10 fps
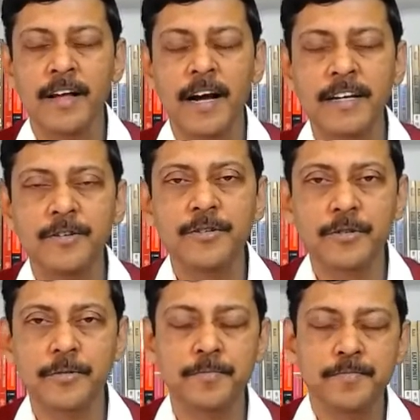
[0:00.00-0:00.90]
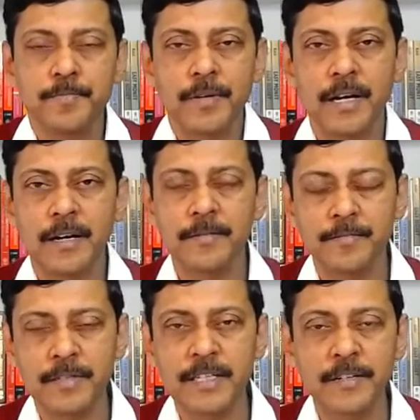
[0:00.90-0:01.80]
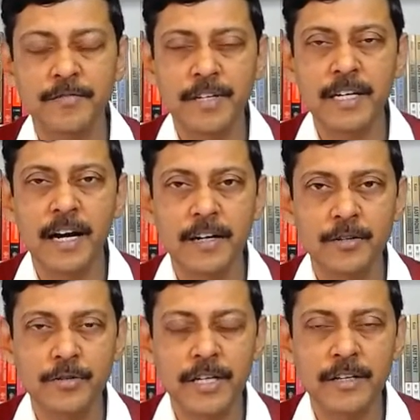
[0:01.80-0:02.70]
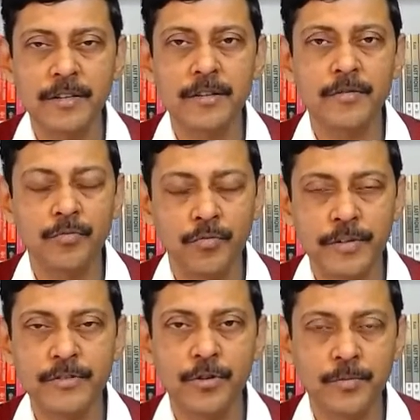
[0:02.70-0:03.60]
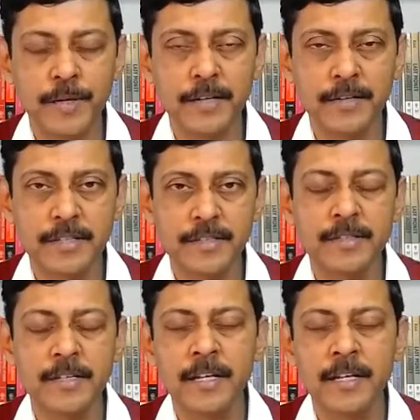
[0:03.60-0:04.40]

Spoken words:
I don't know. It is very hard to guess which home prices.